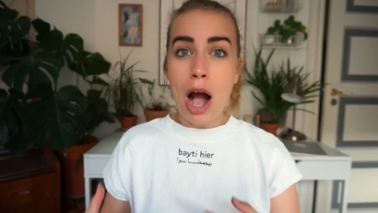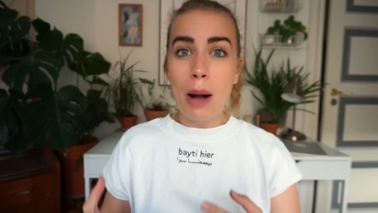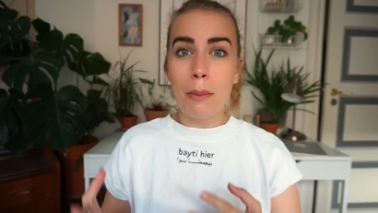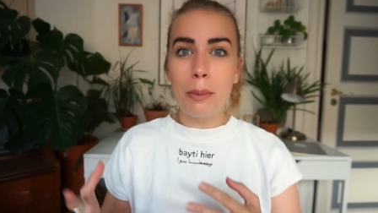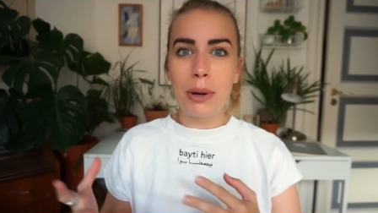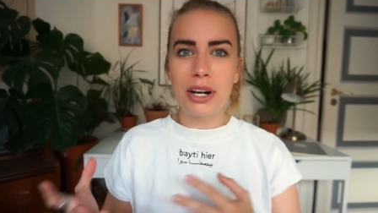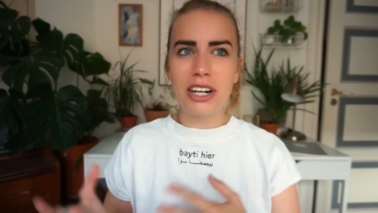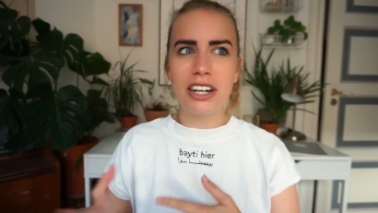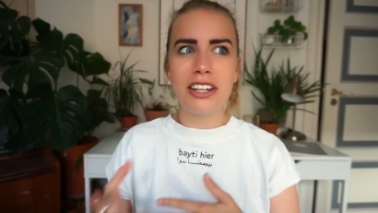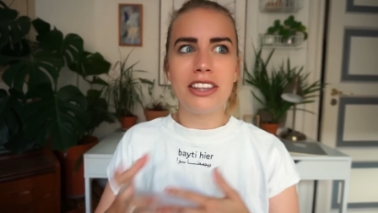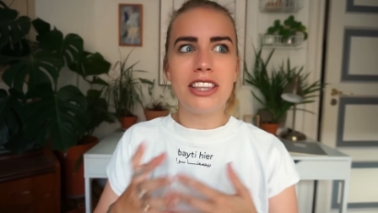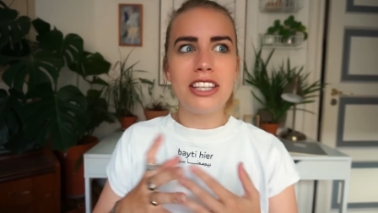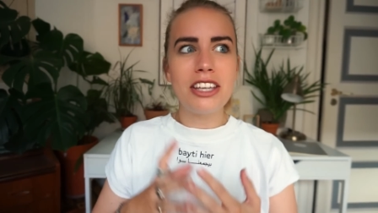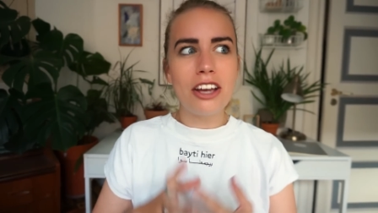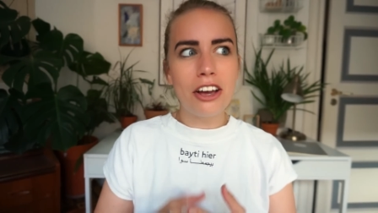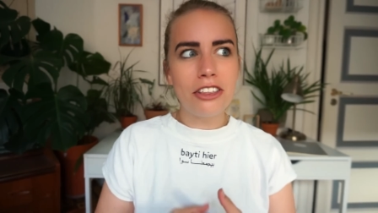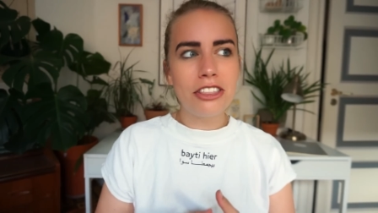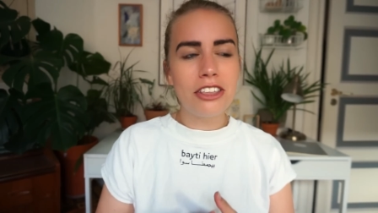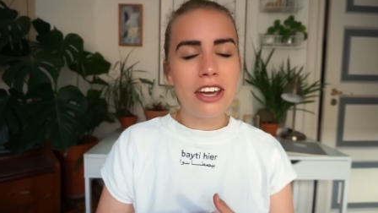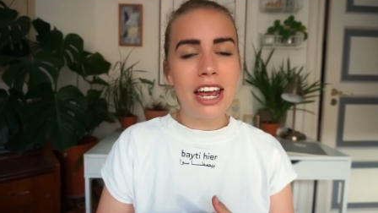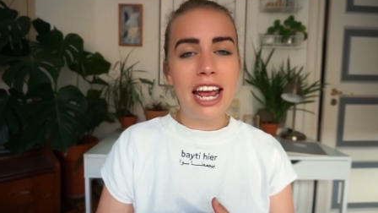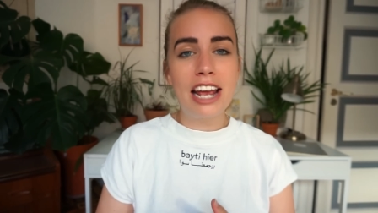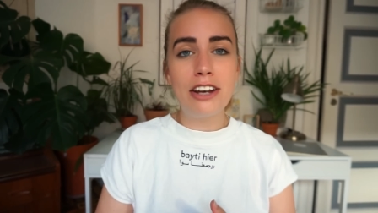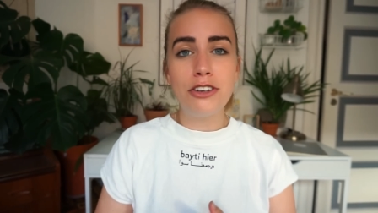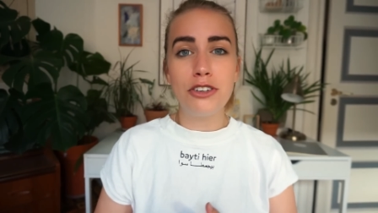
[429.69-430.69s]
But on the
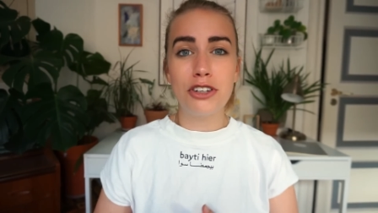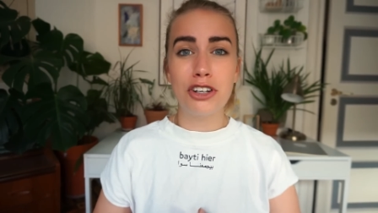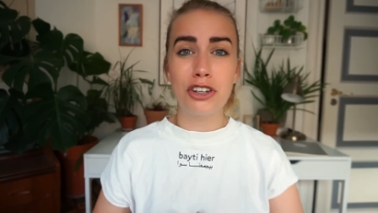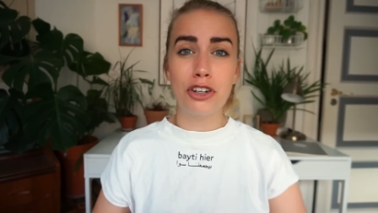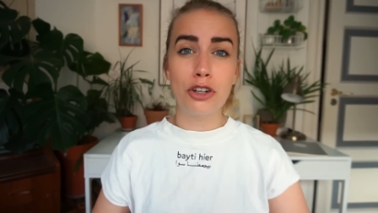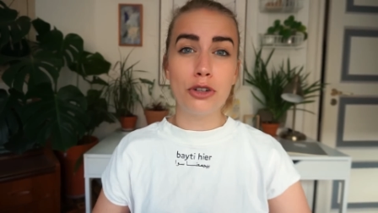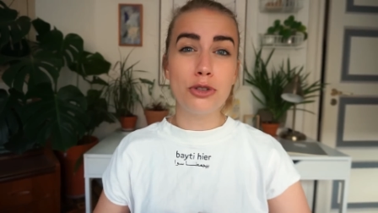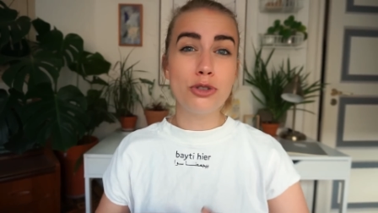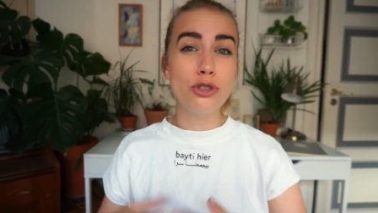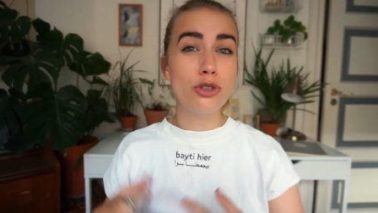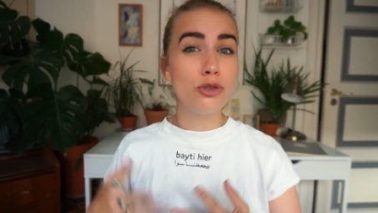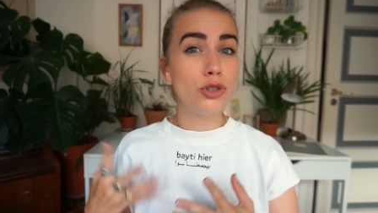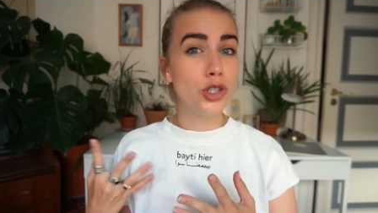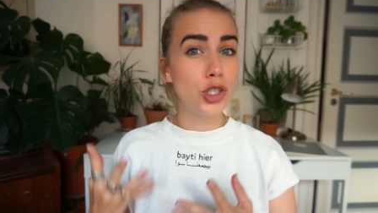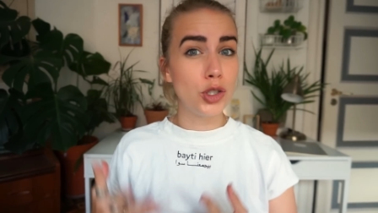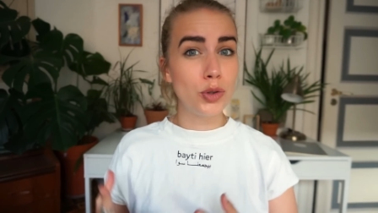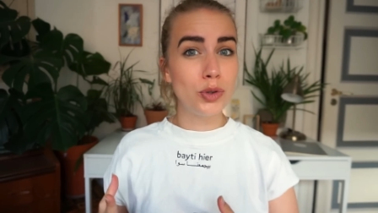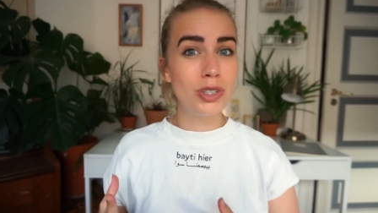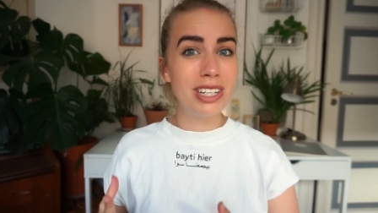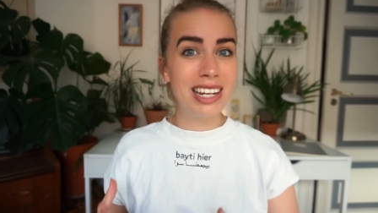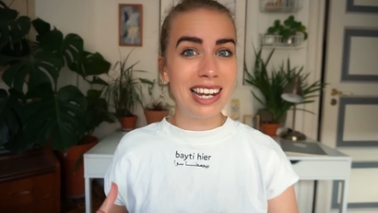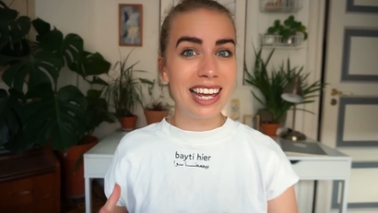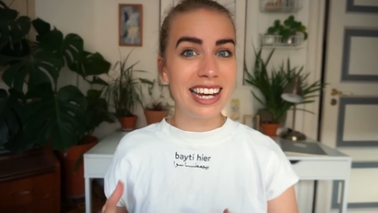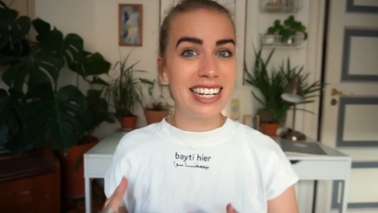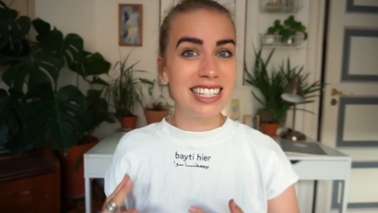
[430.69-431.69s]
other hand, you can also
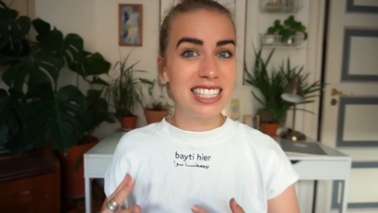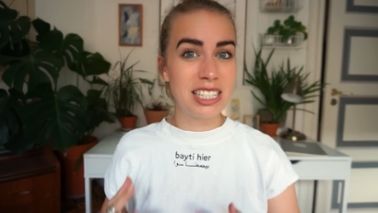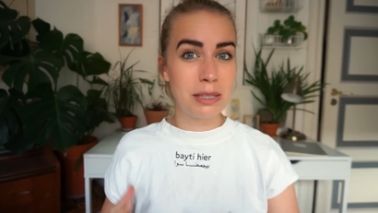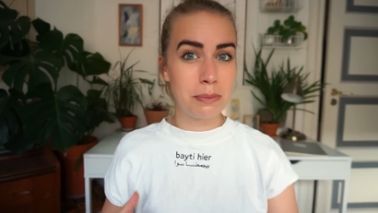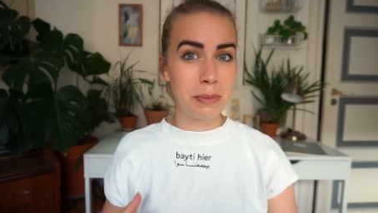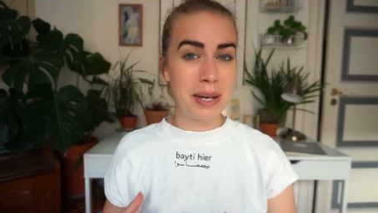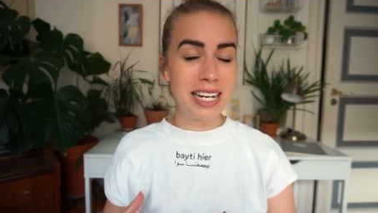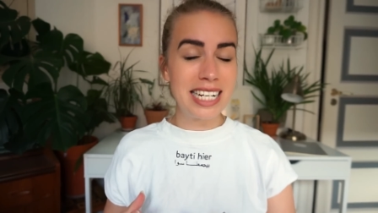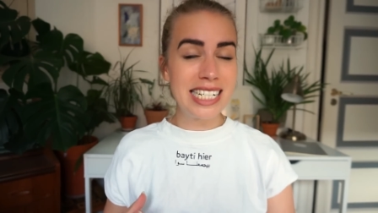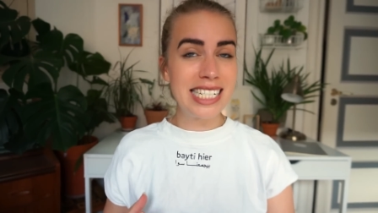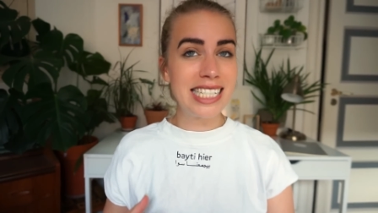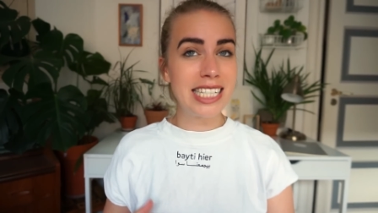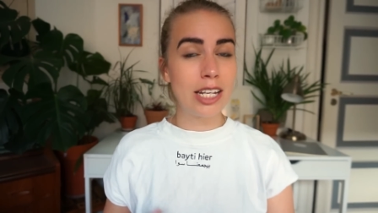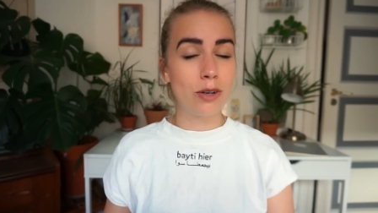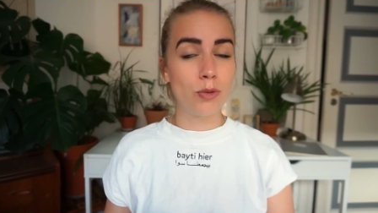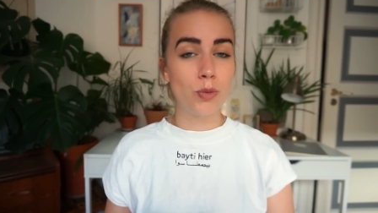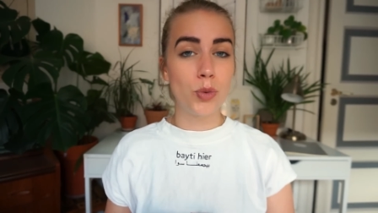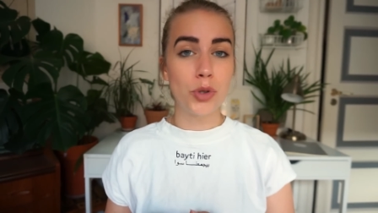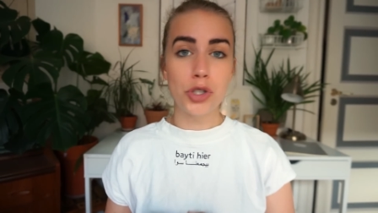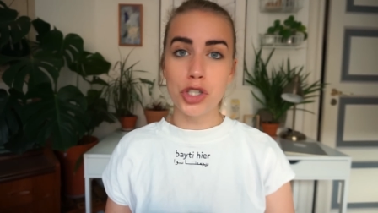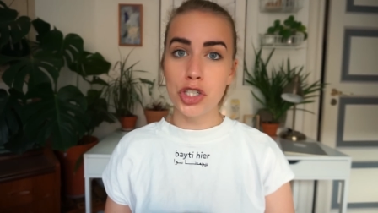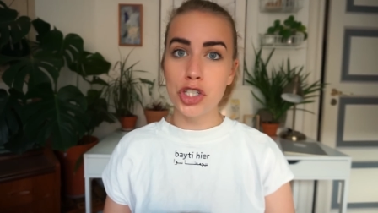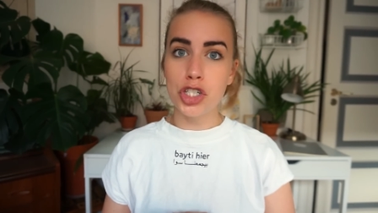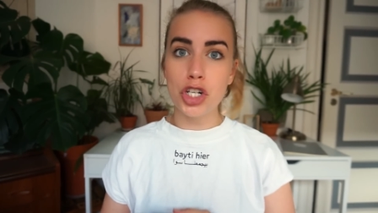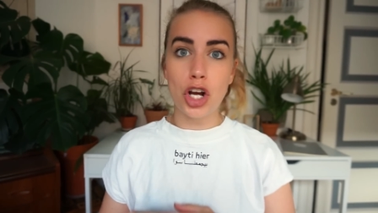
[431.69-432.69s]
utilize space that
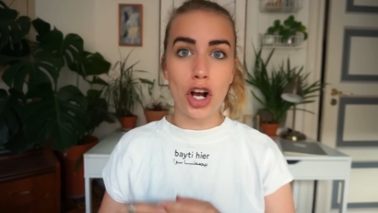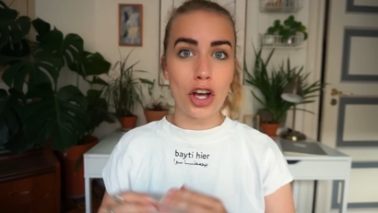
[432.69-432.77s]
wouldn't